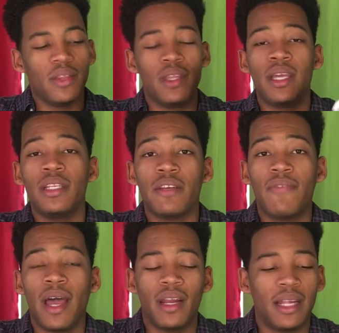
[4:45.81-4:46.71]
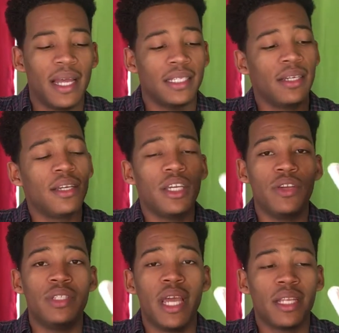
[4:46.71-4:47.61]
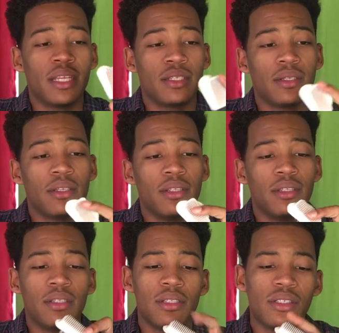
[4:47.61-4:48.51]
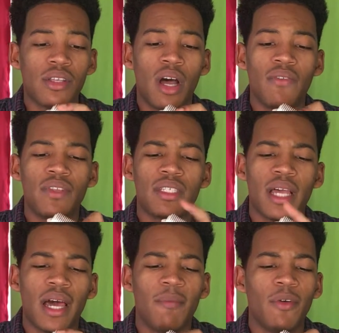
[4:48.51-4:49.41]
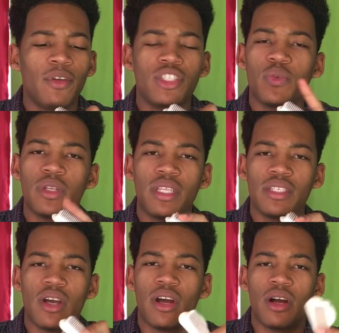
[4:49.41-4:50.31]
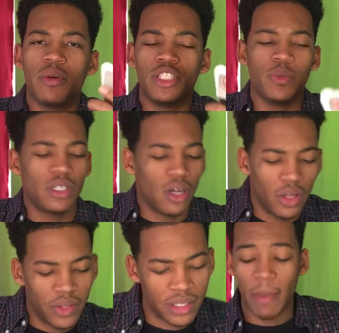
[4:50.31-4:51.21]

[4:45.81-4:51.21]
Then to finalize it, you take this soft side, I'm not really sure what these are, what you would call this.